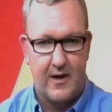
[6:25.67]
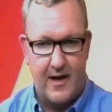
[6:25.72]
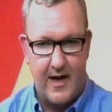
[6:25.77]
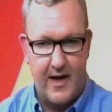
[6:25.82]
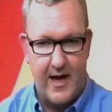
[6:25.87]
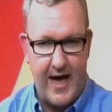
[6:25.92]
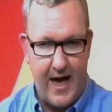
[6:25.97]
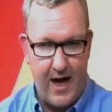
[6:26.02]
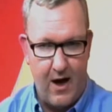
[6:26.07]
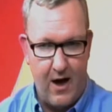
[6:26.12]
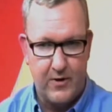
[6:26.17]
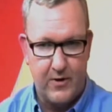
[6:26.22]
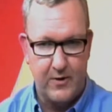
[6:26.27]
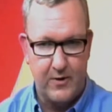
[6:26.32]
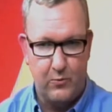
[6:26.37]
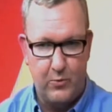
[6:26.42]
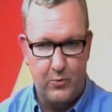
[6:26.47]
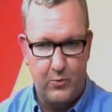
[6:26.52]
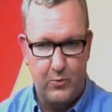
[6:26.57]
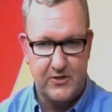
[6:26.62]
how
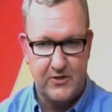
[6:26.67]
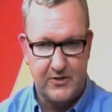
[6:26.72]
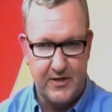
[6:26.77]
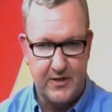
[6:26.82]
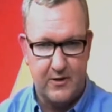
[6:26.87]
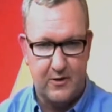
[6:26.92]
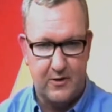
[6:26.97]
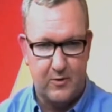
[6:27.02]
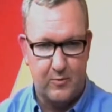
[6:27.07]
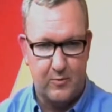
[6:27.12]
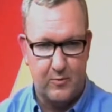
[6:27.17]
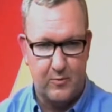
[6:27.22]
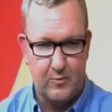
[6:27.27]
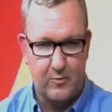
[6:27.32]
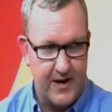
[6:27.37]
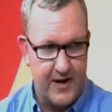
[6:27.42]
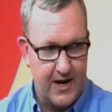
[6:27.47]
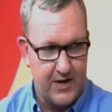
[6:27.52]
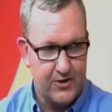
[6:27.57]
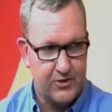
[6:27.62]
can we still be
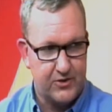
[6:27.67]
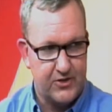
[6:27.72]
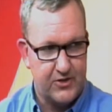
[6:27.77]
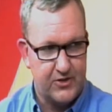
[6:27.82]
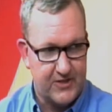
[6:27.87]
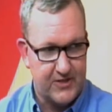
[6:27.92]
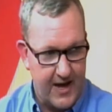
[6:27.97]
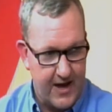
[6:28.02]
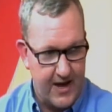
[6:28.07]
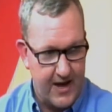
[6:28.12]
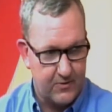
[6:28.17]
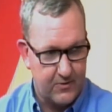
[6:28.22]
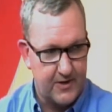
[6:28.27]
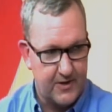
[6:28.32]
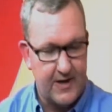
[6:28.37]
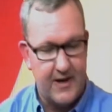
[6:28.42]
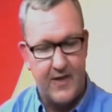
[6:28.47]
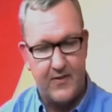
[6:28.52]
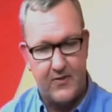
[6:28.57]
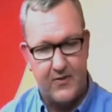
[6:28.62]
financially sound
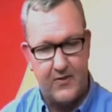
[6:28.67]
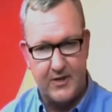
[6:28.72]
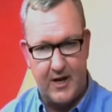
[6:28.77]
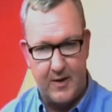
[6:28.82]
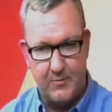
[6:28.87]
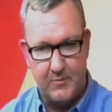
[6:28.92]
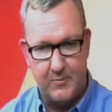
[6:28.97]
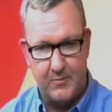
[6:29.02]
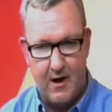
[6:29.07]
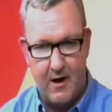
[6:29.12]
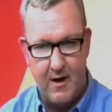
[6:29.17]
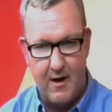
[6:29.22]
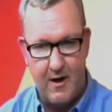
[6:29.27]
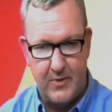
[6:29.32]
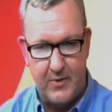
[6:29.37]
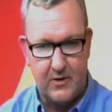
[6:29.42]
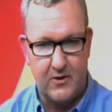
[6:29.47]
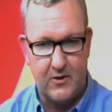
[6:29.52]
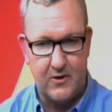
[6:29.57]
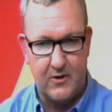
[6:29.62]
and at the same time be
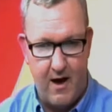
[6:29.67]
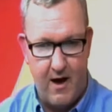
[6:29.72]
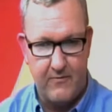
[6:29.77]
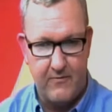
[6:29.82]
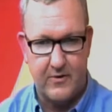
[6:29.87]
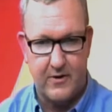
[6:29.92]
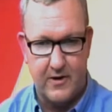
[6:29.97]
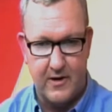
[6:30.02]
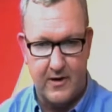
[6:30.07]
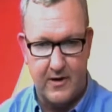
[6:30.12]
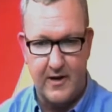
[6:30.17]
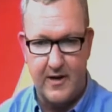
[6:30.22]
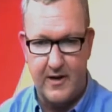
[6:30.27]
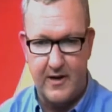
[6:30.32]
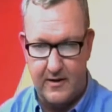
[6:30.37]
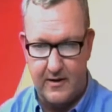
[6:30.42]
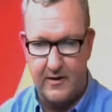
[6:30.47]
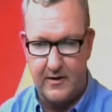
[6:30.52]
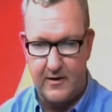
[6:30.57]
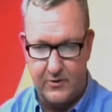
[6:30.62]
able to offer,
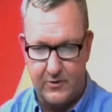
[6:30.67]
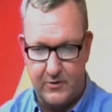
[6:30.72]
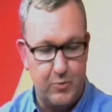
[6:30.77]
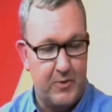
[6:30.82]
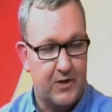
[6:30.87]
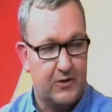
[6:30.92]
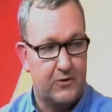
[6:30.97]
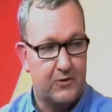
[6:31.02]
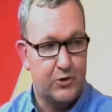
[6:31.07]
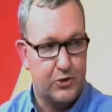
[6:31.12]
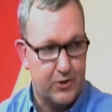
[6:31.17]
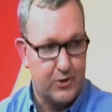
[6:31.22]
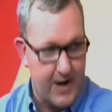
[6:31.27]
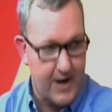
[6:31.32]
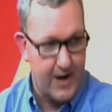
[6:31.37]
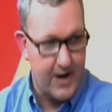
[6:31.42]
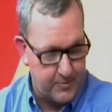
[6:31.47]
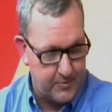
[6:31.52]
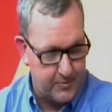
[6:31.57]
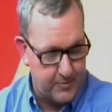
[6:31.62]
to be able to
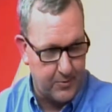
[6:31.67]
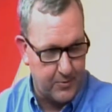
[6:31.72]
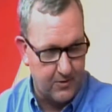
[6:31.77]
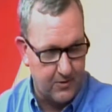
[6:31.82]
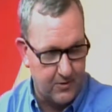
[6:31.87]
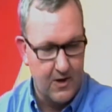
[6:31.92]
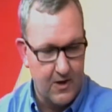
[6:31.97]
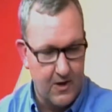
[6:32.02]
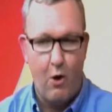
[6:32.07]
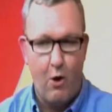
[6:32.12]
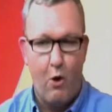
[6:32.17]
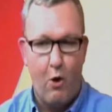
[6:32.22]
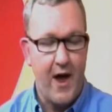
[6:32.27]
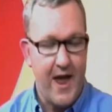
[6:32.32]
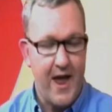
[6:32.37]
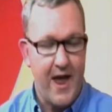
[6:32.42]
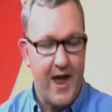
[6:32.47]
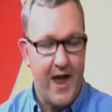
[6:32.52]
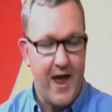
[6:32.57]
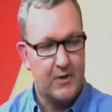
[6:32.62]
attract people
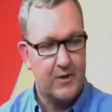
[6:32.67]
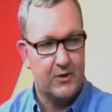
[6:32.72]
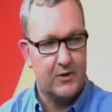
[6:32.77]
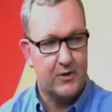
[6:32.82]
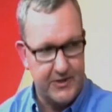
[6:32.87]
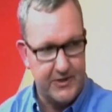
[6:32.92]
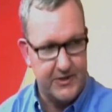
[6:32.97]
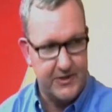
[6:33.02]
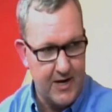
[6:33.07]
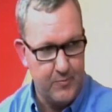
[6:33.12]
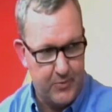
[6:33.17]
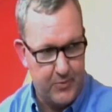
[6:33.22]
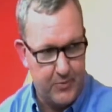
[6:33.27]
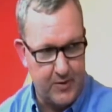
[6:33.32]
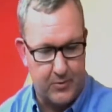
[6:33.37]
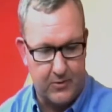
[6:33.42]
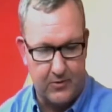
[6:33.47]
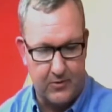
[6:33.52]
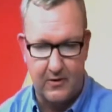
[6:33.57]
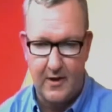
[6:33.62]
and to be able to retain
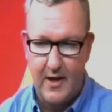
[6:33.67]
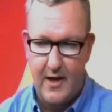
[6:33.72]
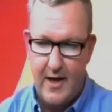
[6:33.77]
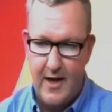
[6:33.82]
people?